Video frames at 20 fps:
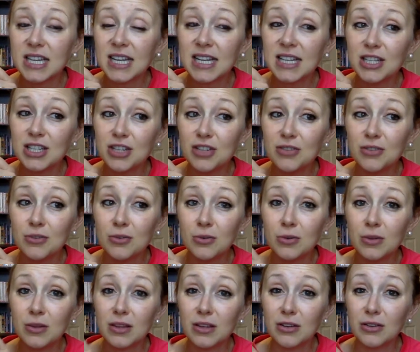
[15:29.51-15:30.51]

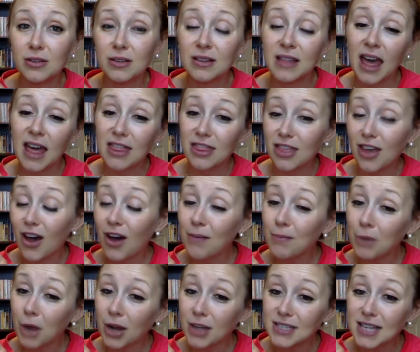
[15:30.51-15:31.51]
into that thought
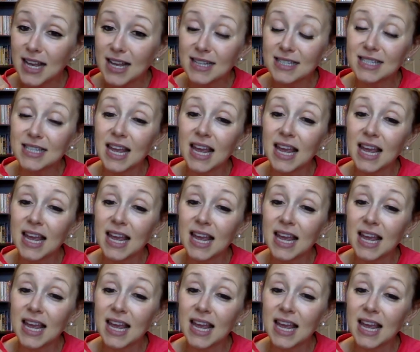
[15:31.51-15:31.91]
process,